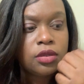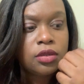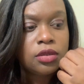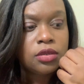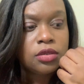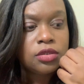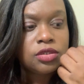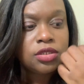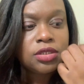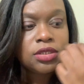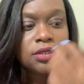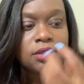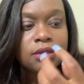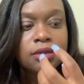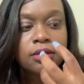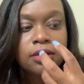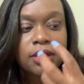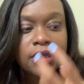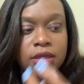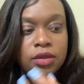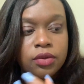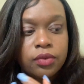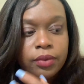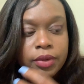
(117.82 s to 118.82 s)
just
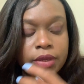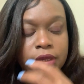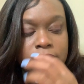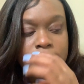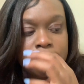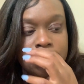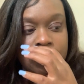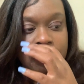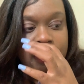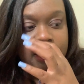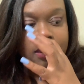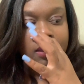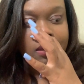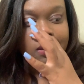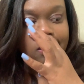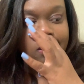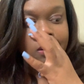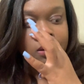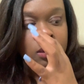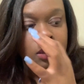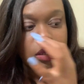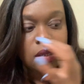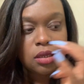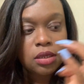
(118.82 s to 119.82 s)
language,
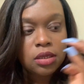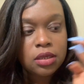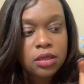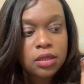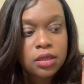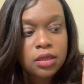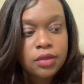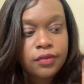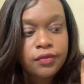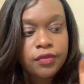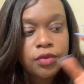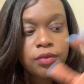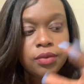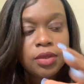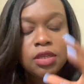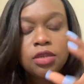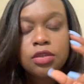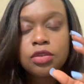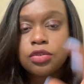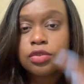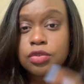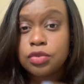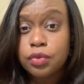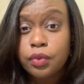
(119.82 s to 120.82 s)
and if you
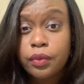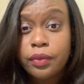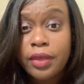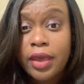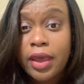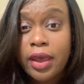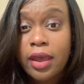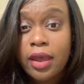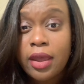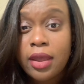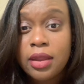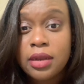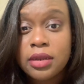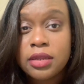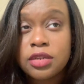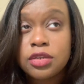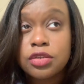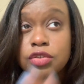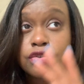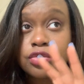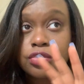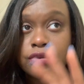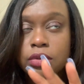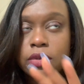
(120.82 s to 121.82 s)
can do that in a
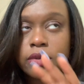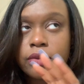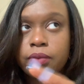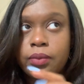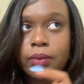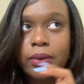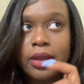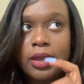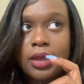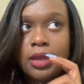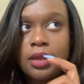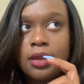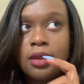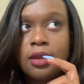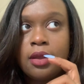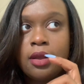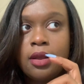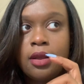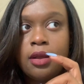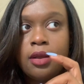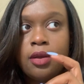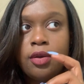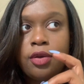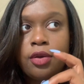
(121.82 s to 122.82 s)
certain way
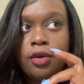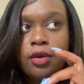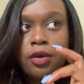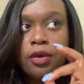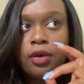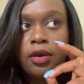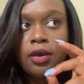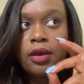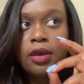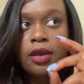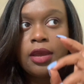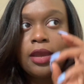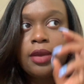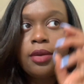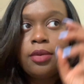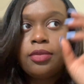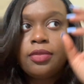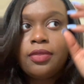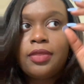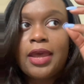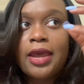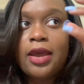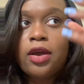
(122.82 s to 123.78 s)
that